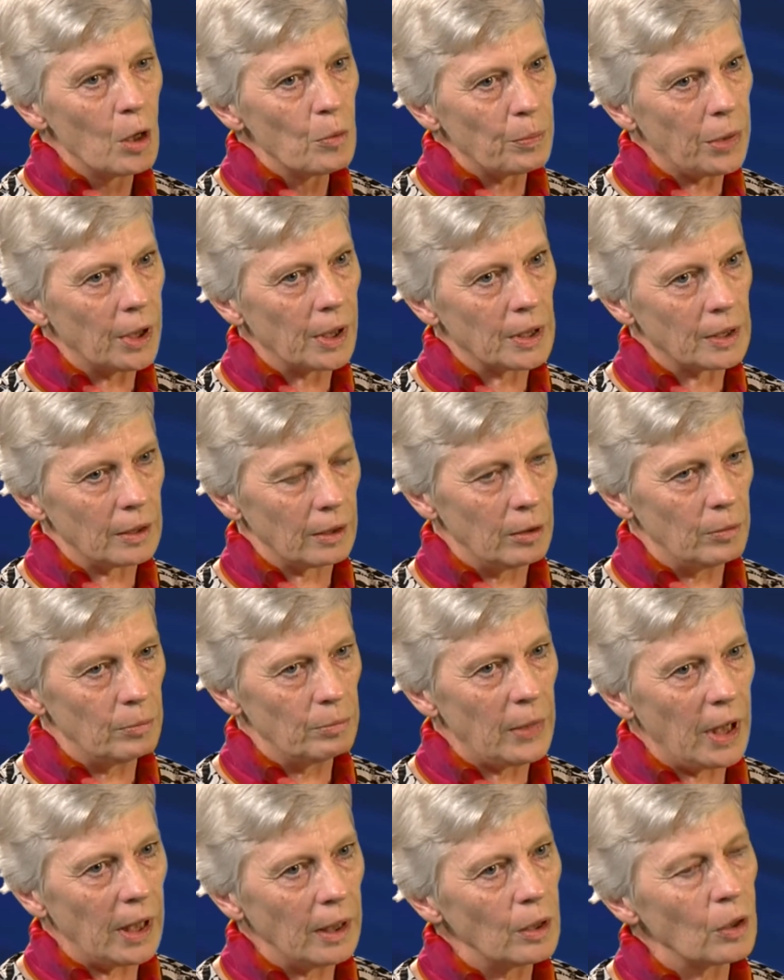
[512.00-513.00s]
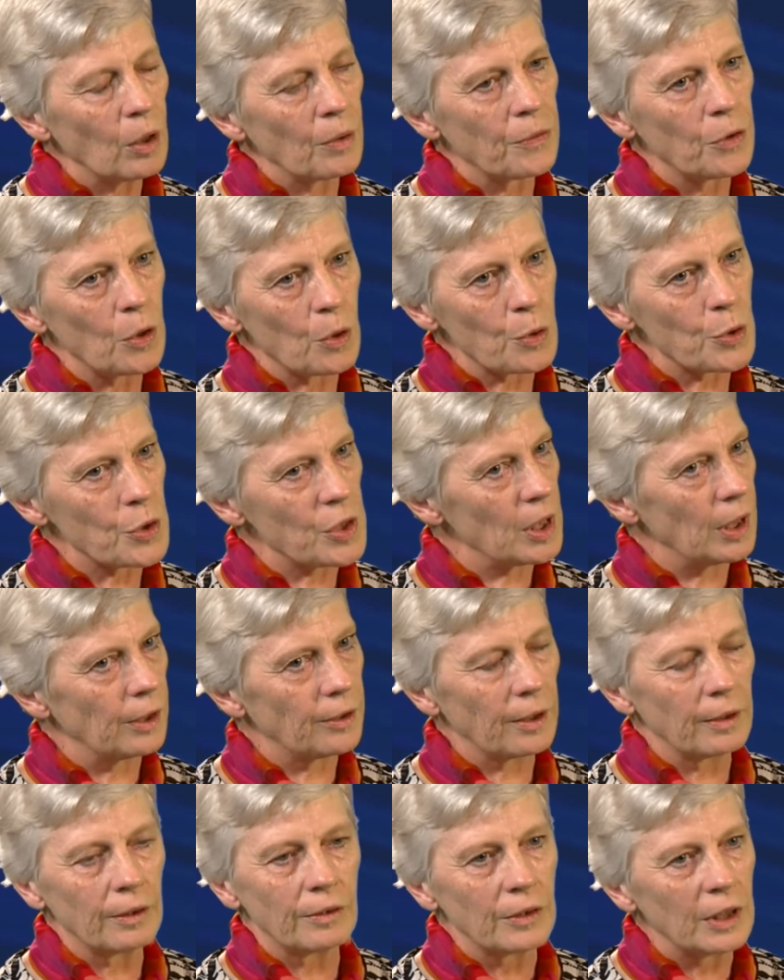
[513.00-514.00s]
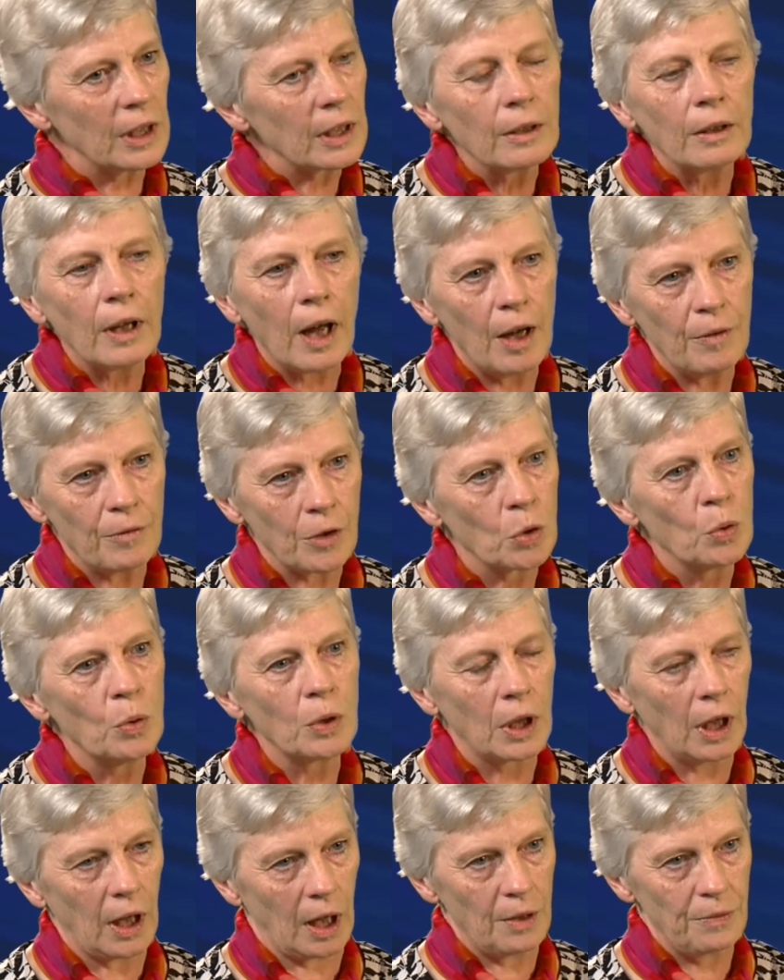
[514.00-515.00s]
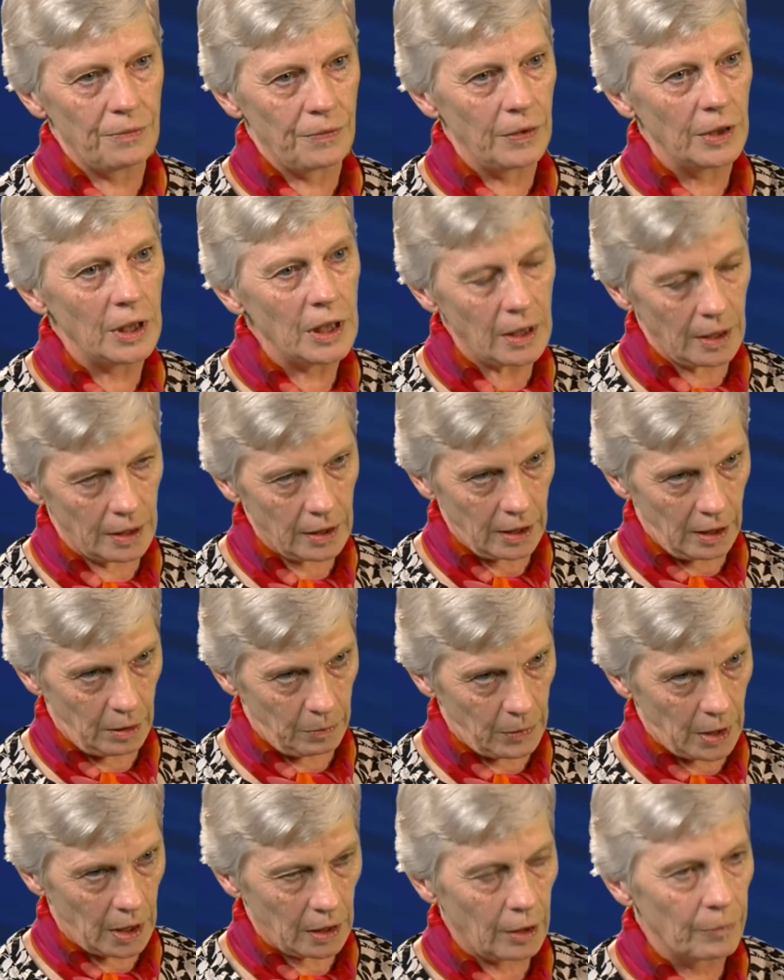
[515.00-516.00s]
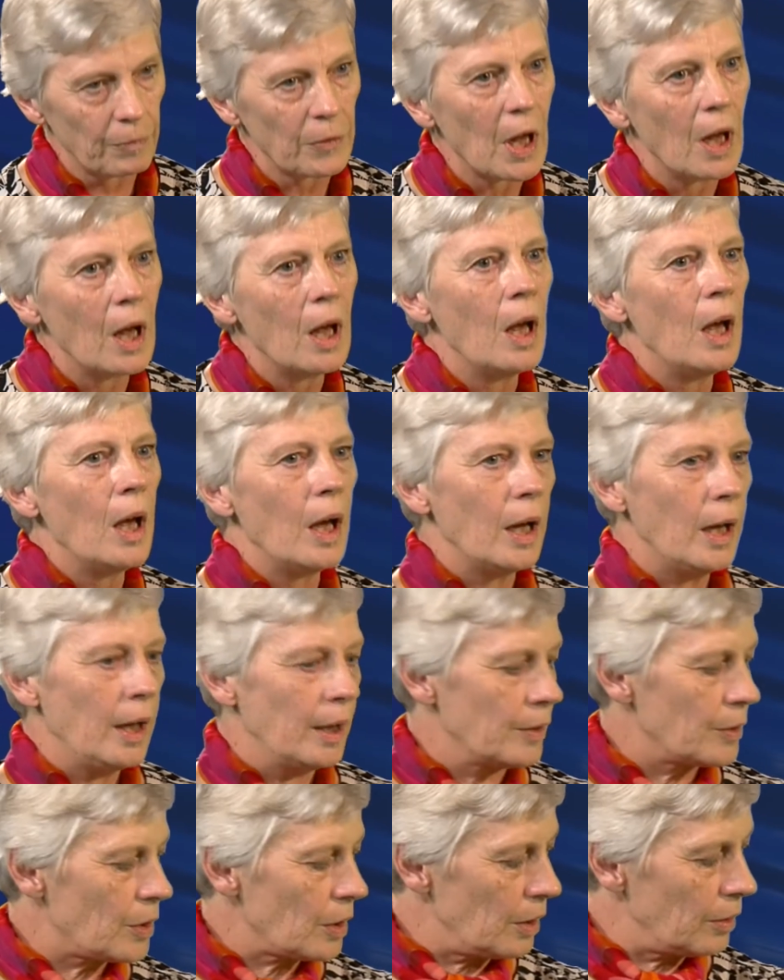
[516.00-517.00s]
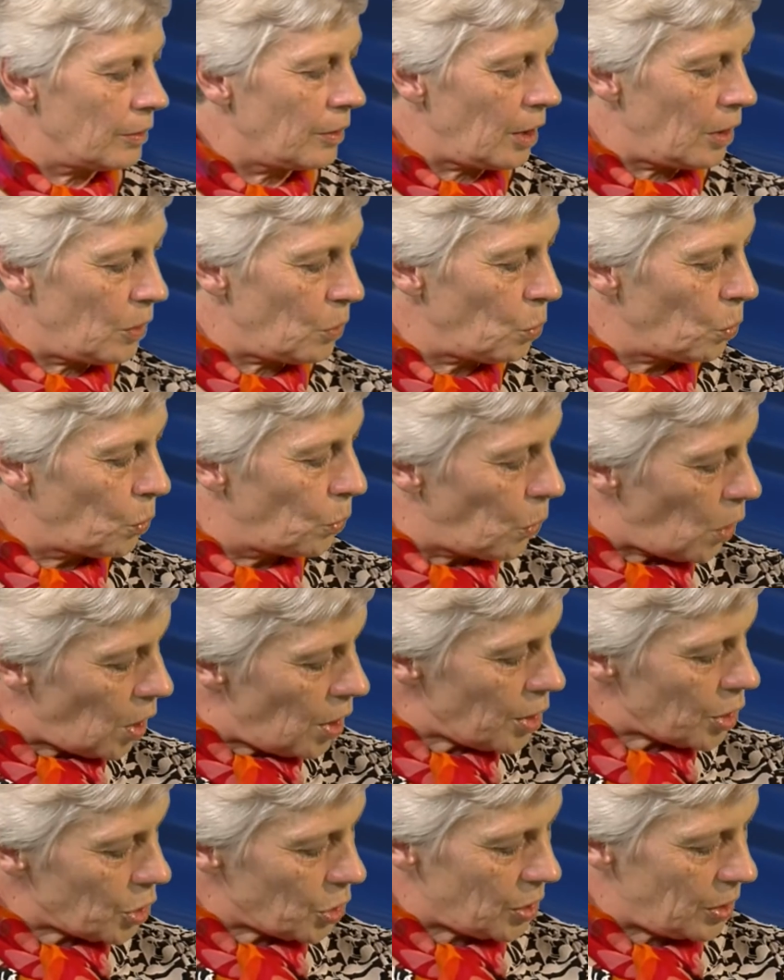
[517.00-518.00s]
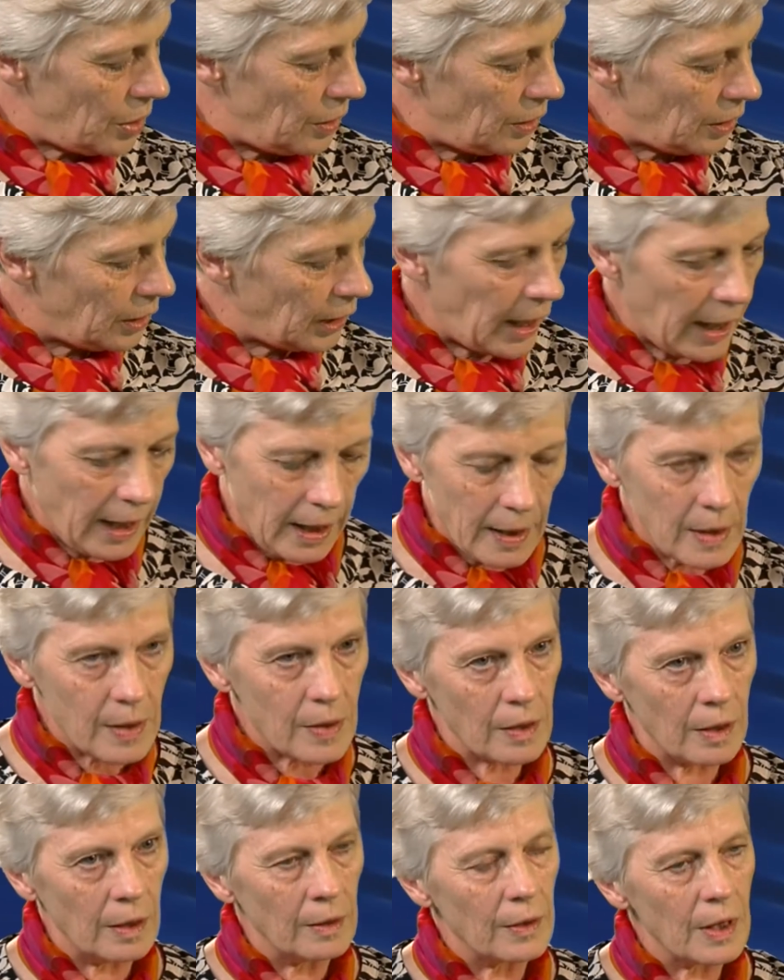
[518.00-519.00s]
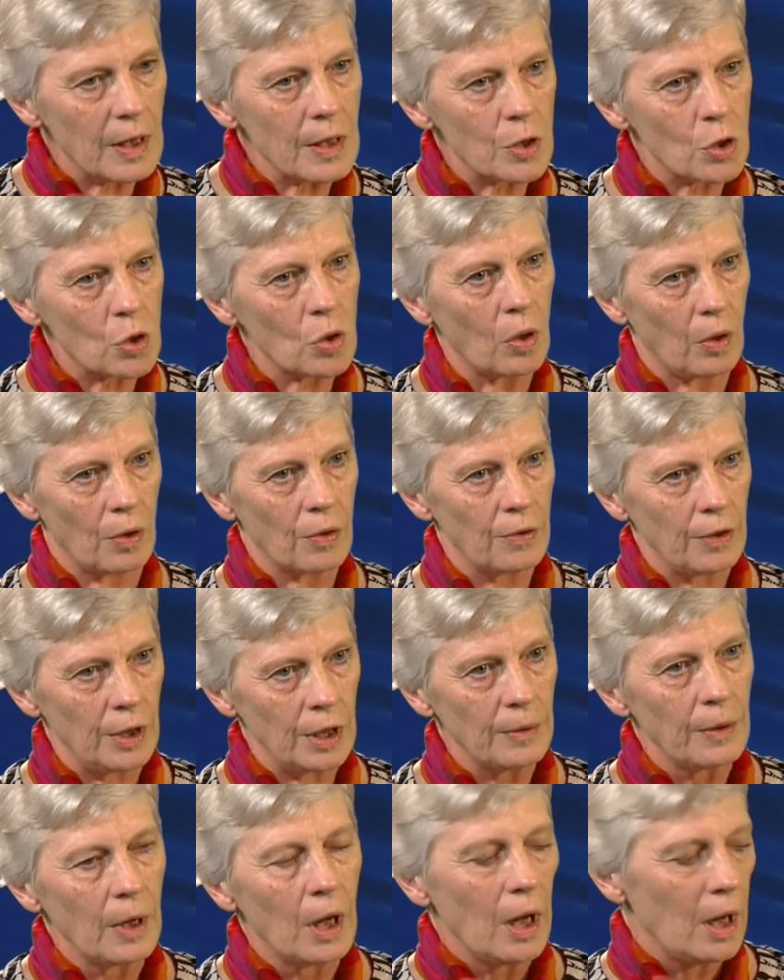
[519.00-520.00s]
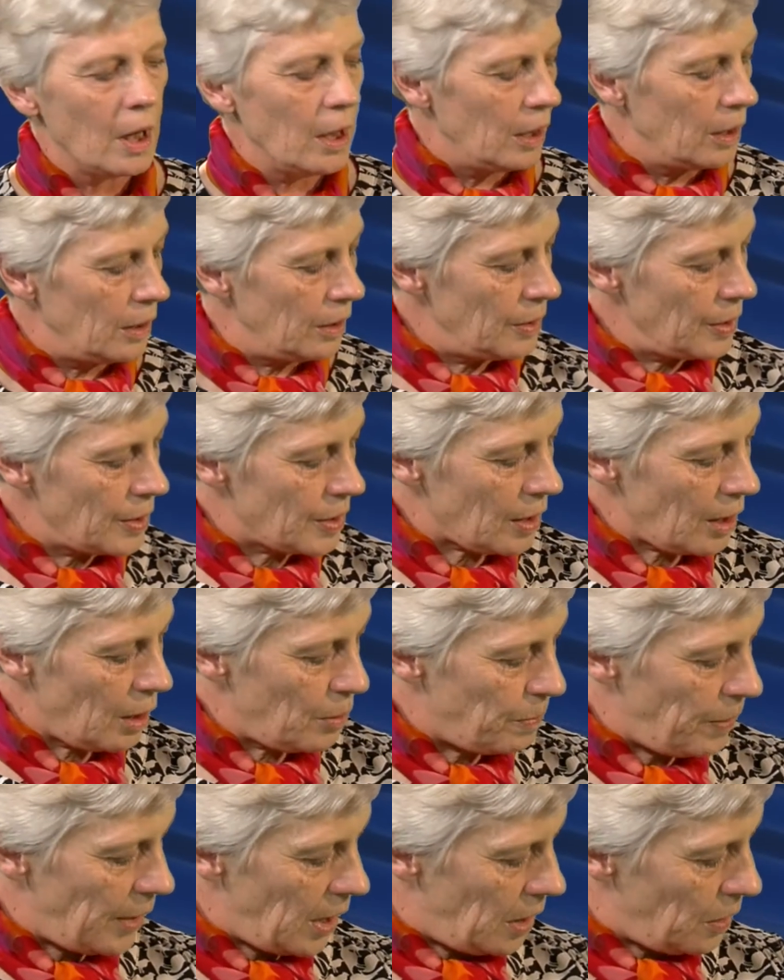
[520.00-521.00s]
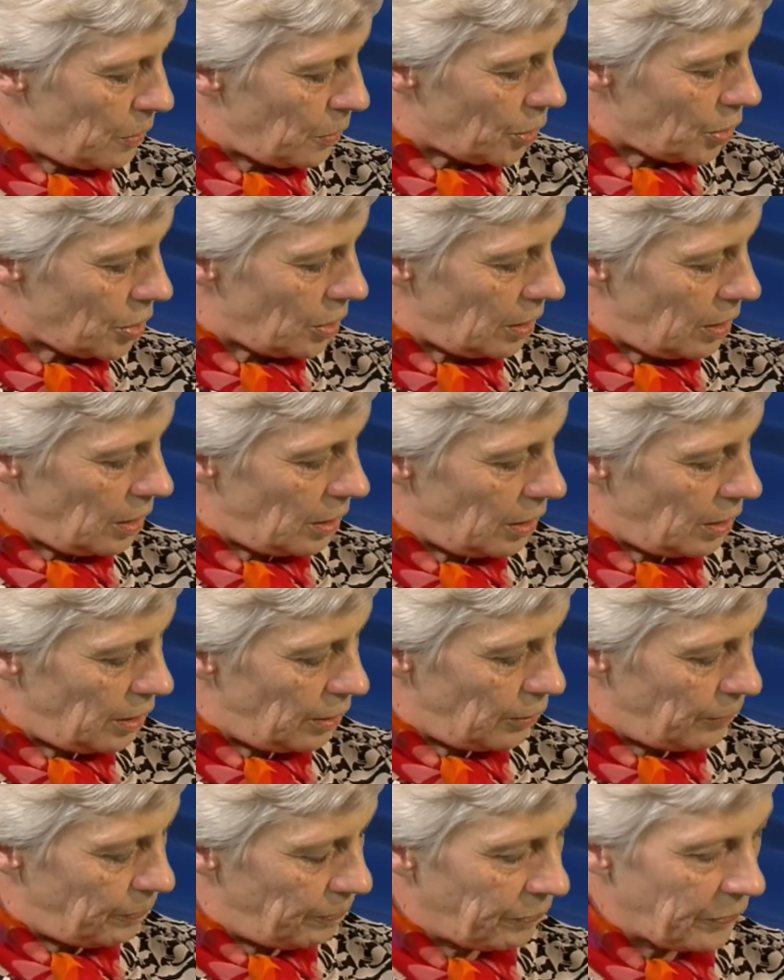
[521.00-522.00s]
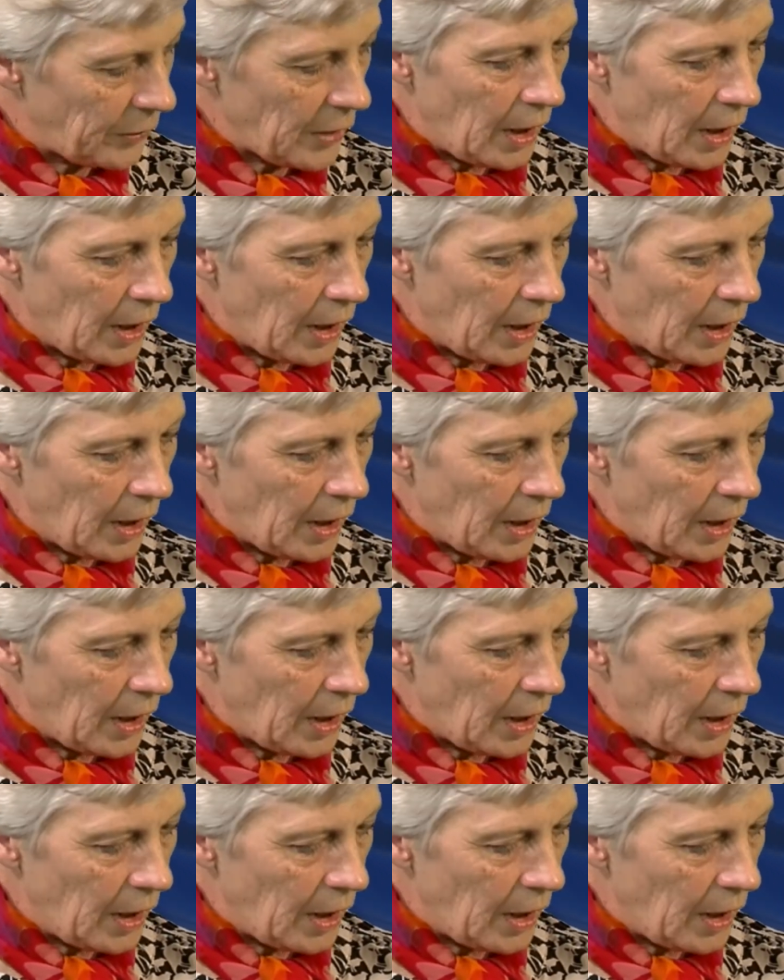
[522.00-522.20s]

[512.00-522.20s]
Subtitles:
But many of those children didn't have a good life here in Denmark. And the worst case in this story is about a